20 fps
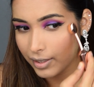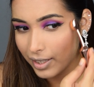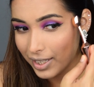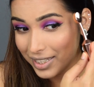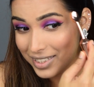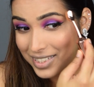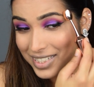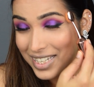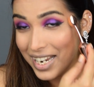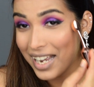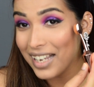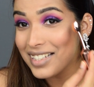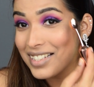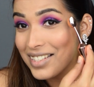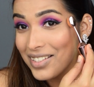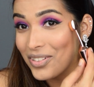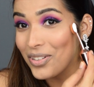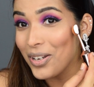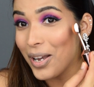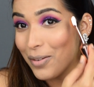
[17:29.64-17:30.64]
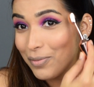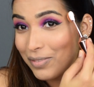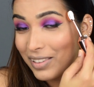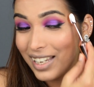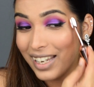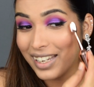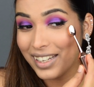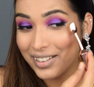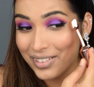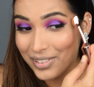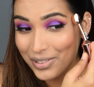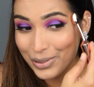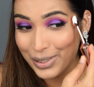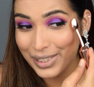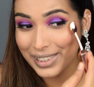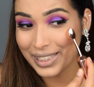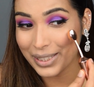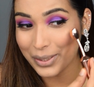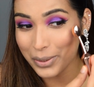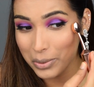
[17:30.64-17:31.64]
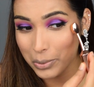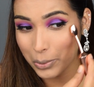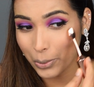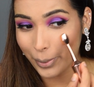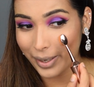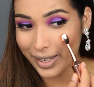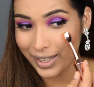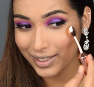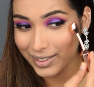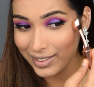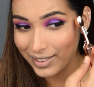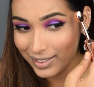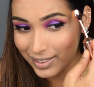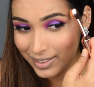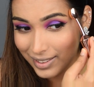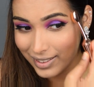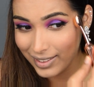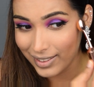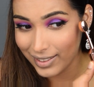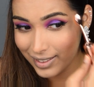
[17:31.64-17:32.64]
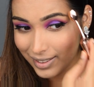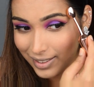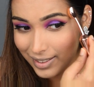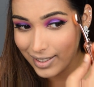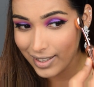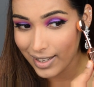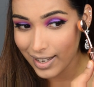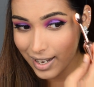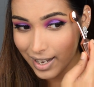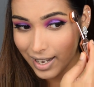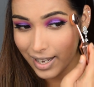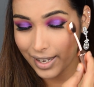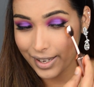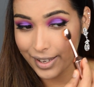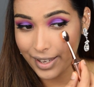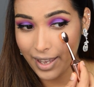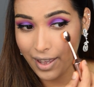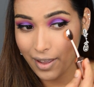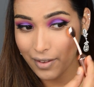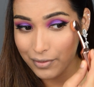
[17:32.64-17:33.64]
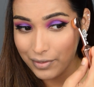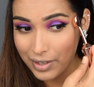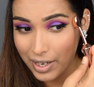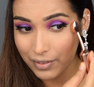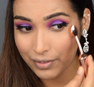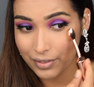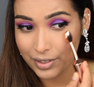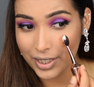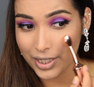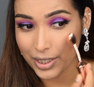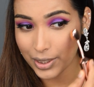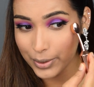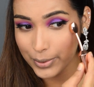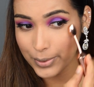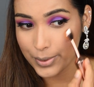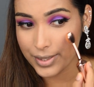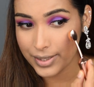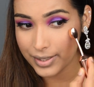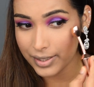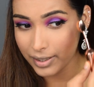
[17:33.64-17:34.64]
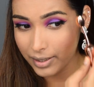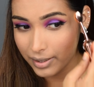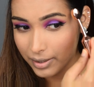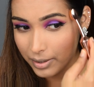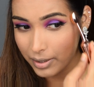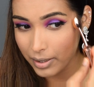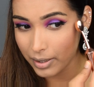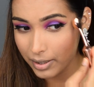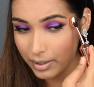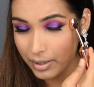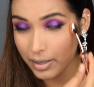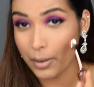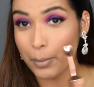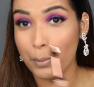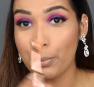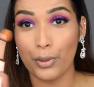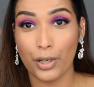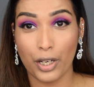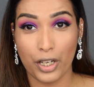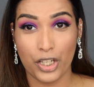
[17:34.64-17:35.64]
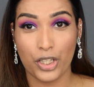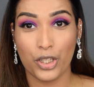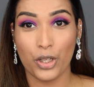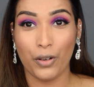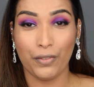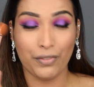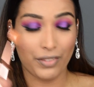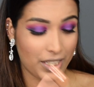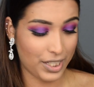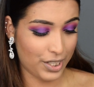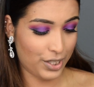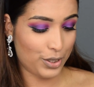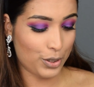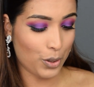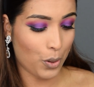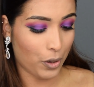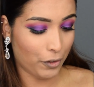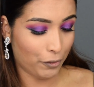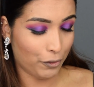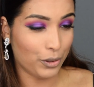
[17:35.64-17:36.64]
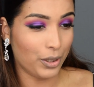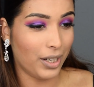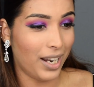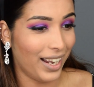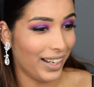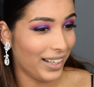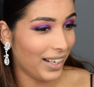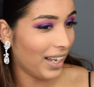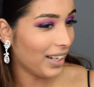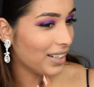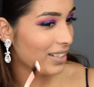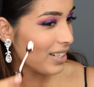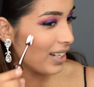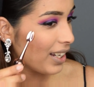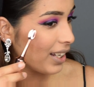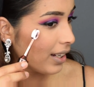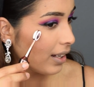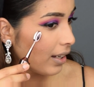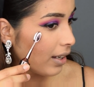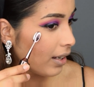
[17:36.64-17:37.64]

It does apply really well. I have never used a brush of this sort for highlighting.